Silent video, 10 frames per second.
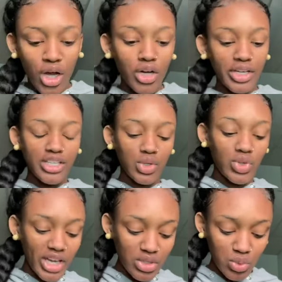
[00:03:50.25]
Okay, so
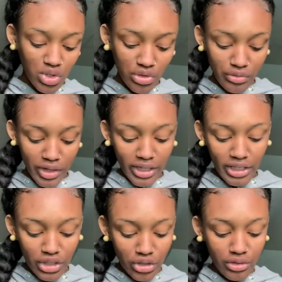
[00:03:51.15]
next, once you
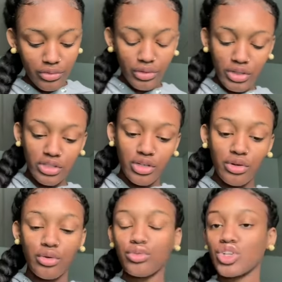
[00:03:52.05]
find your Fonto